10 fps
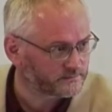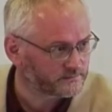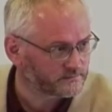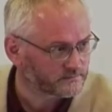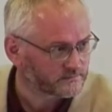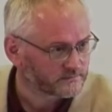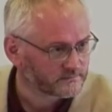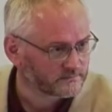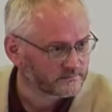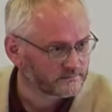
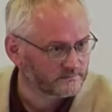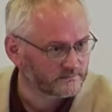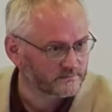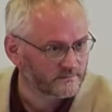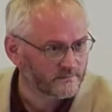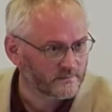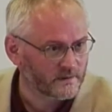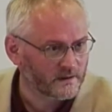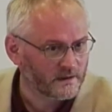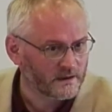
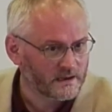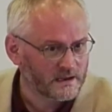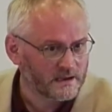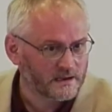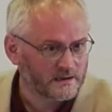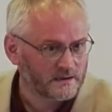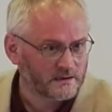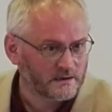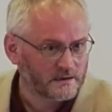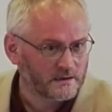
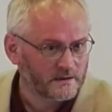Nothing is said.